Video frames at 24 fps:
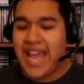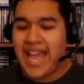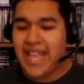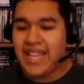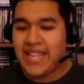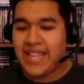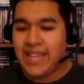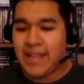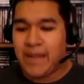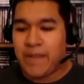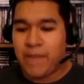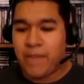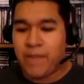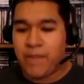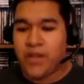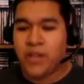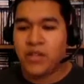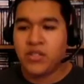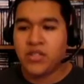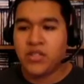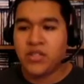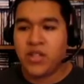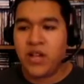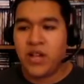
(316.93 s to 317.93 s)
and it
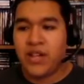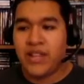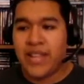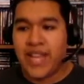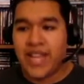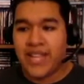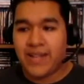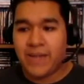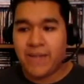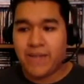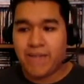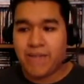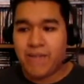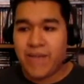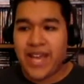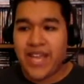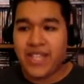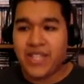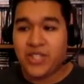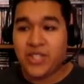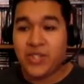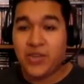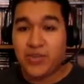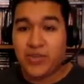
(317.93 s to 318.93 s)
builds on and it
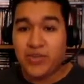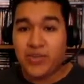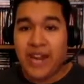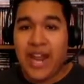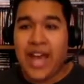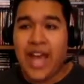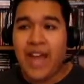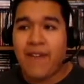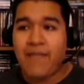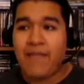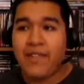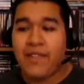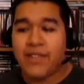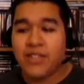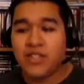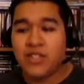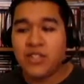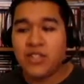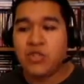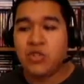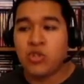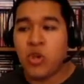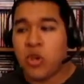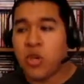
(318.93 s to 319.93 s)
makes you laugh, and
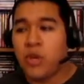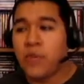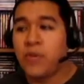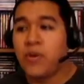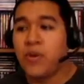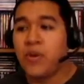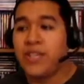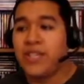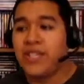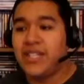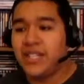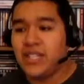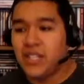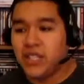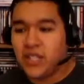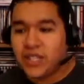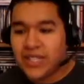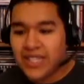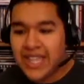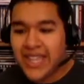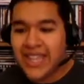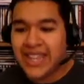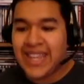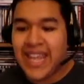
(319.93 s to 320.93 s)
it's enjoyable, and he's
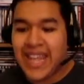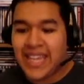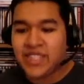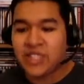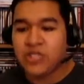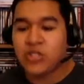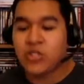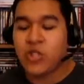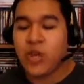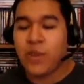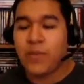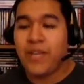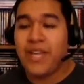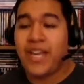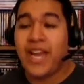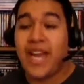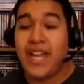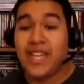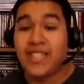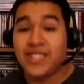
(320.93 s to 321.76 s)
just a nice charming guy.